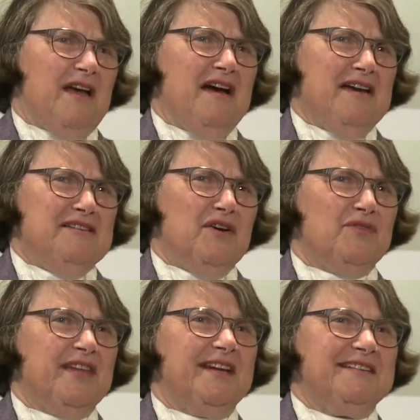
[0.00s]
I
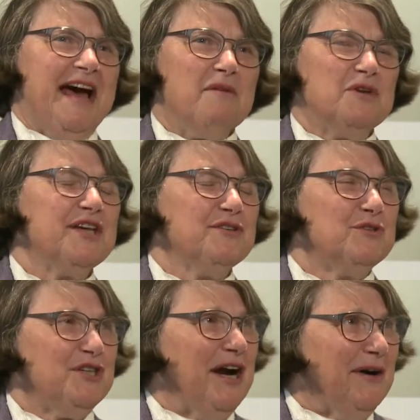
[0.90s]
don't think not with
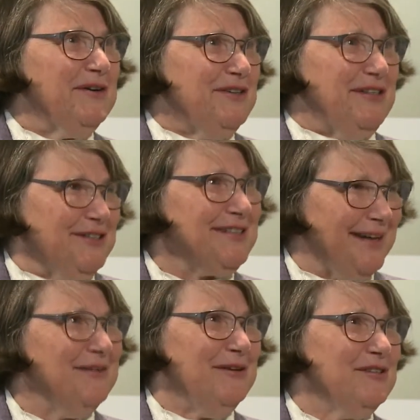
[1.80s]
other geologists.
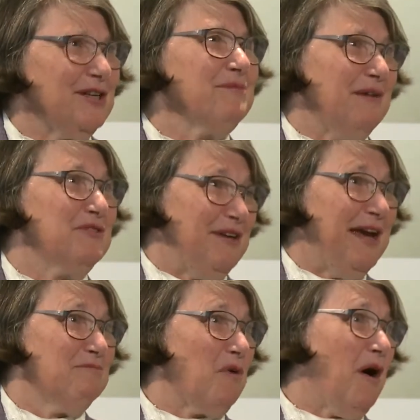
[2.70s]
I mean, sometimes we have